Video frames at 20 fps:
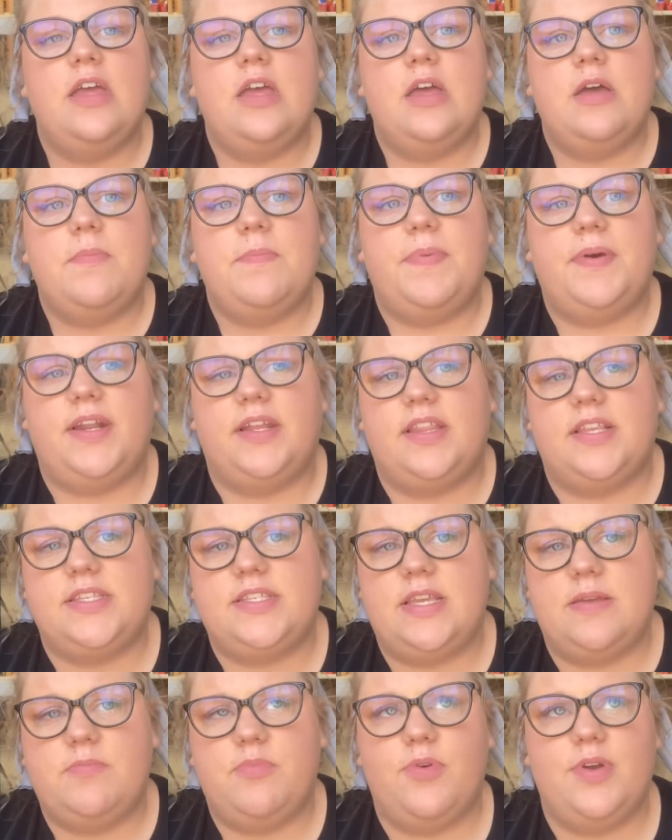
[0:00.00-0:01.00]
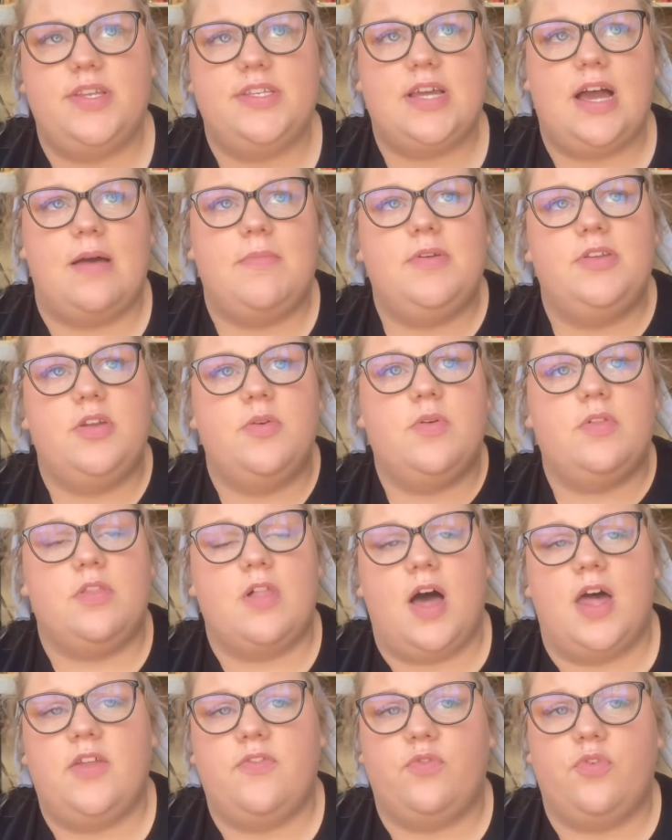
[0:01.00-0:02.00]
But at the same point in time, I know a
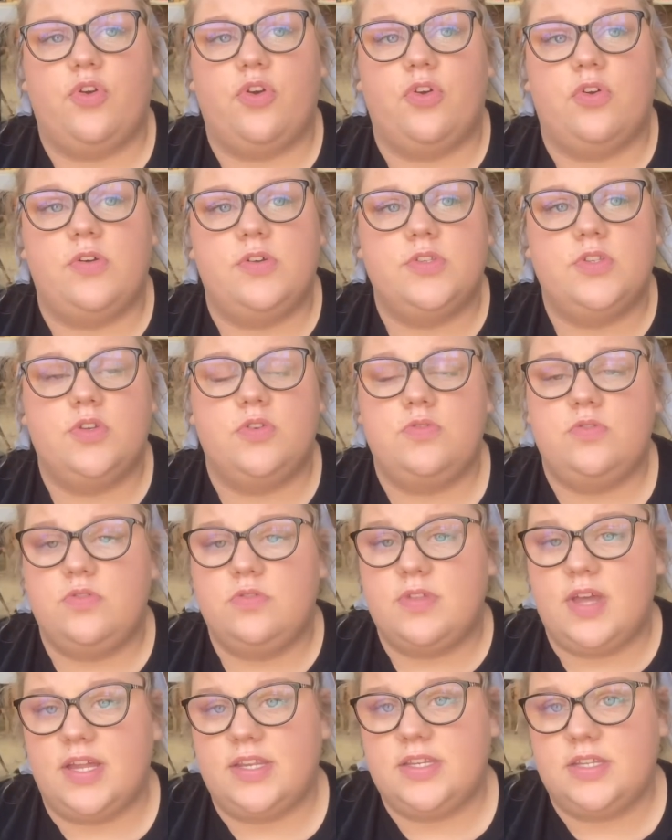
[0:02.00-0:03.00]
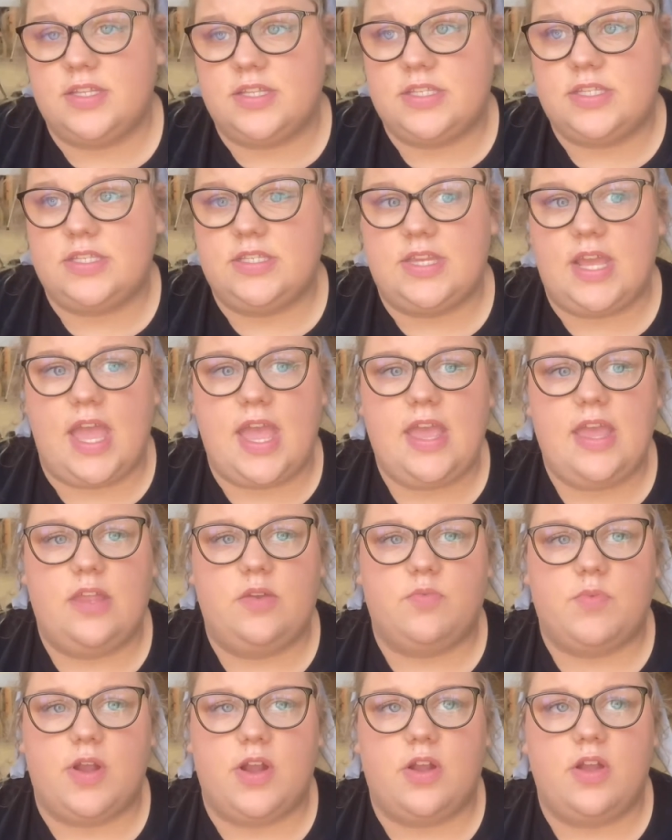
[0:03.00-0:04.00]
lot of girls who do that to this day,
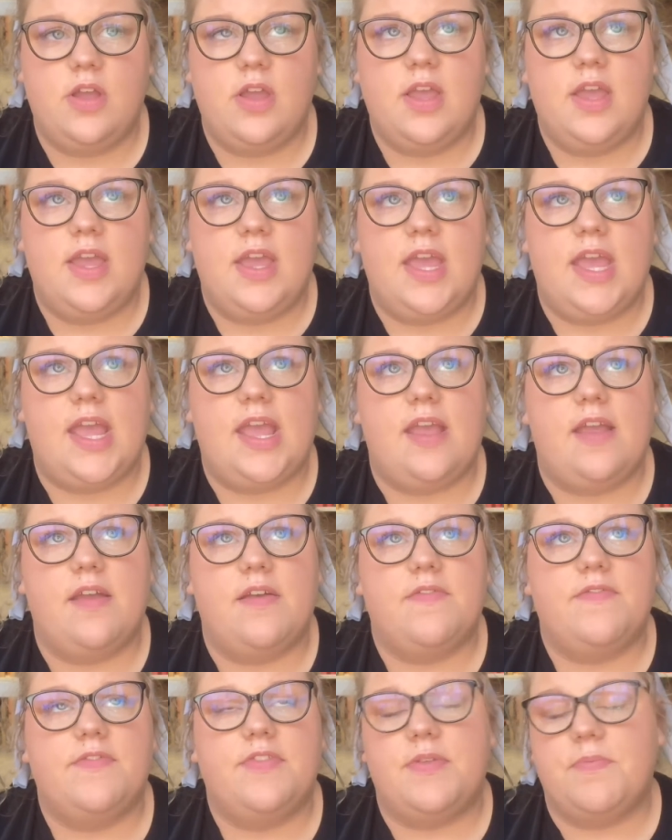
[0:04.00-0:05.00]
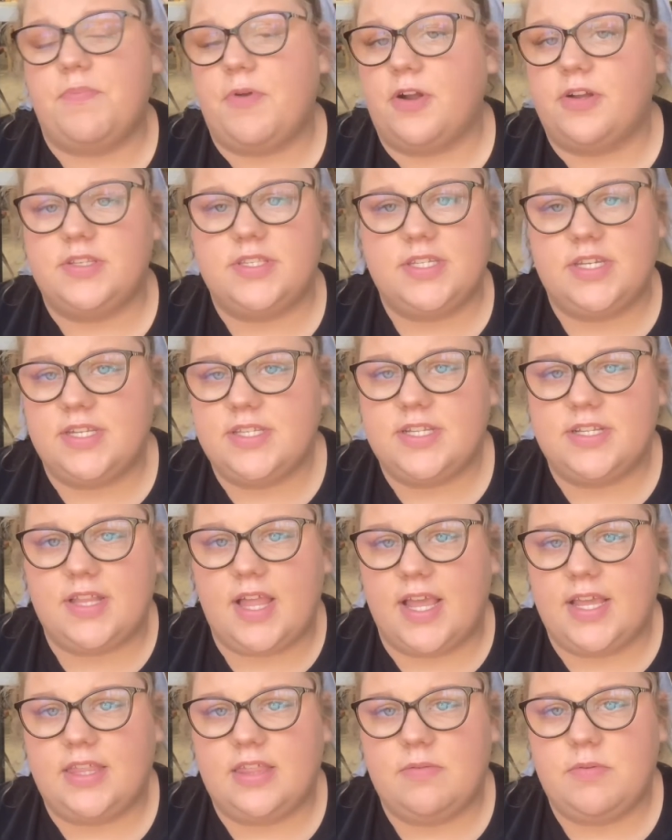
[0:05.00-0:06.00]
and where if the person doesn't
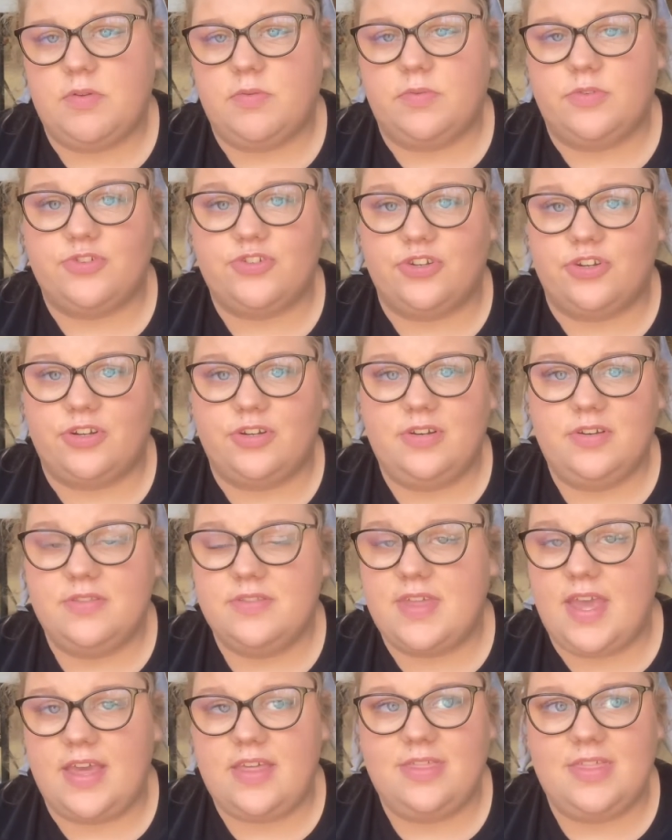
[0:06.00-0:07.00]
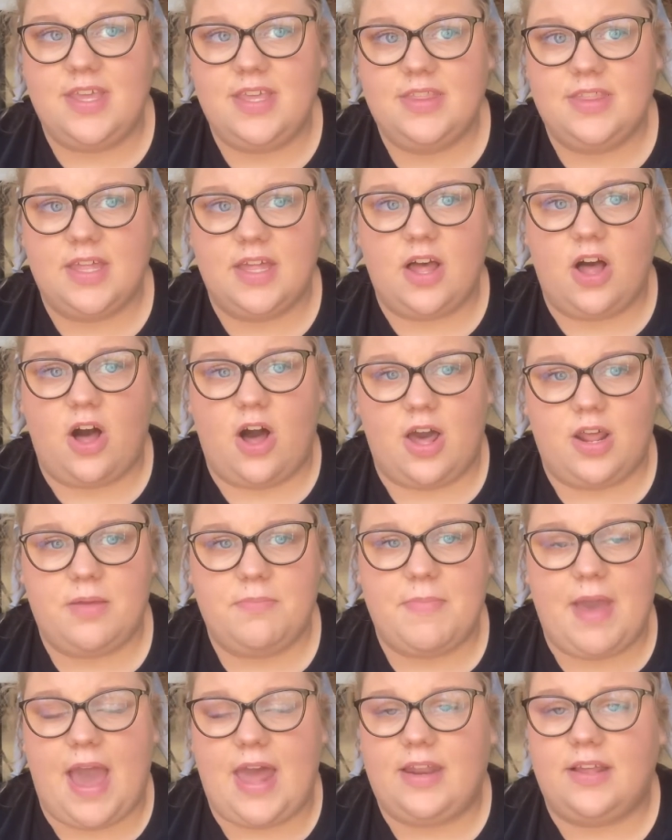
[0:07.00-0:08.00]
like them in return, they think that
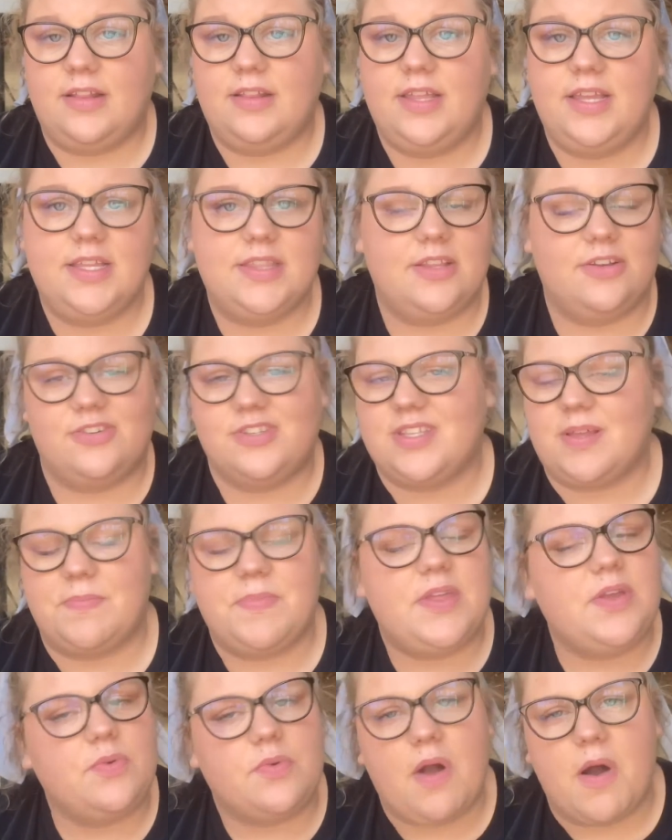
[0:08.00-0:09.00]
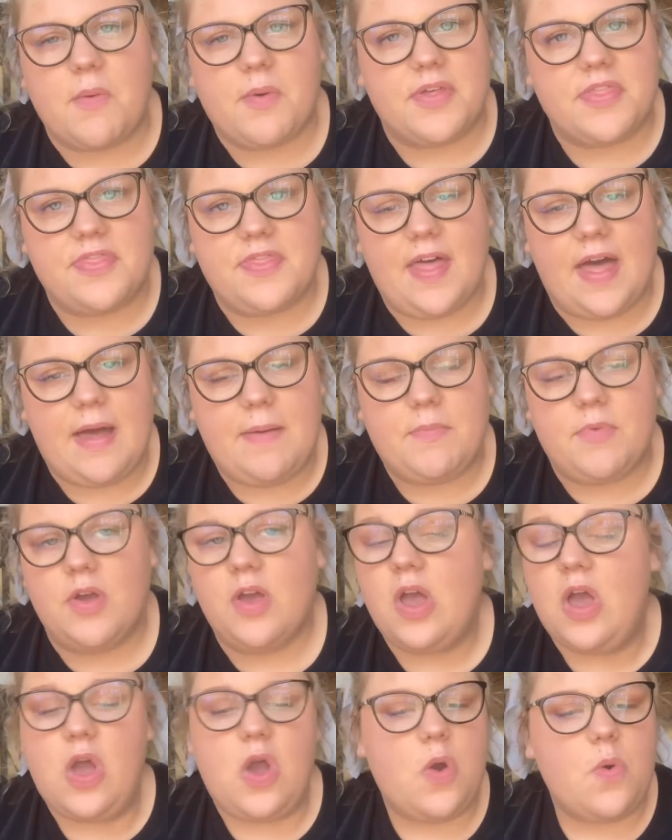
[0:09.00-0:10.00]
automatically there's something wrong with them,
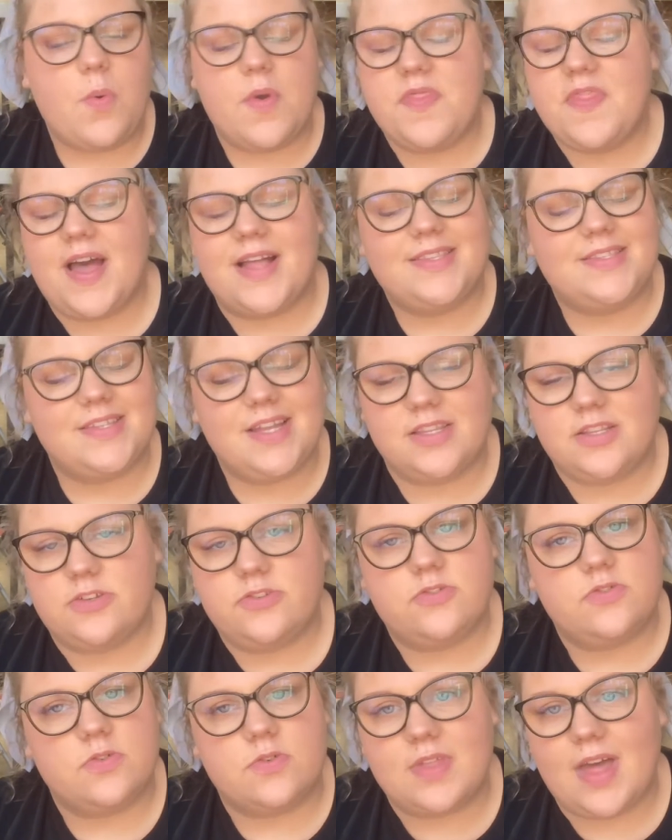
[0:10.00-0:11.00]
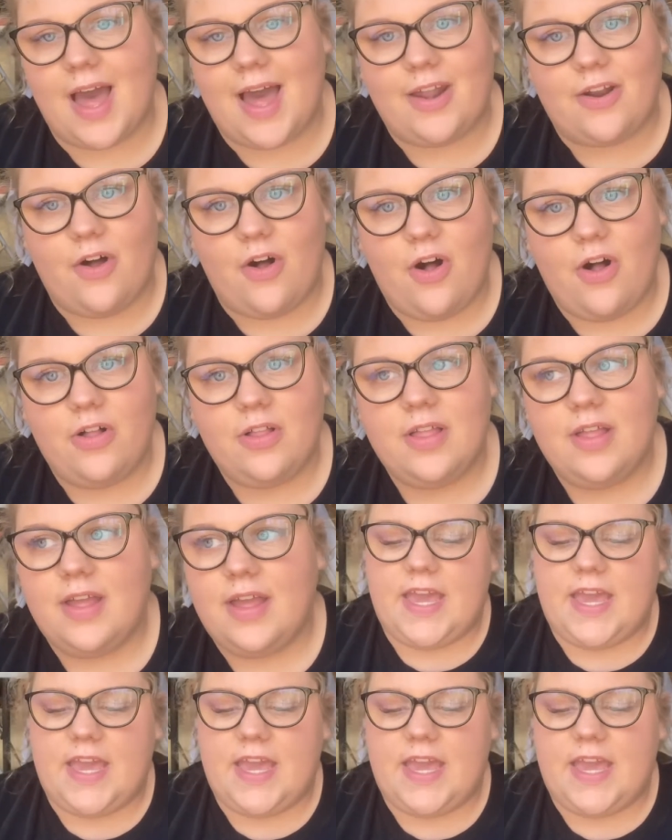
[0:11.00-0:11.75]
when that's not the truth at all.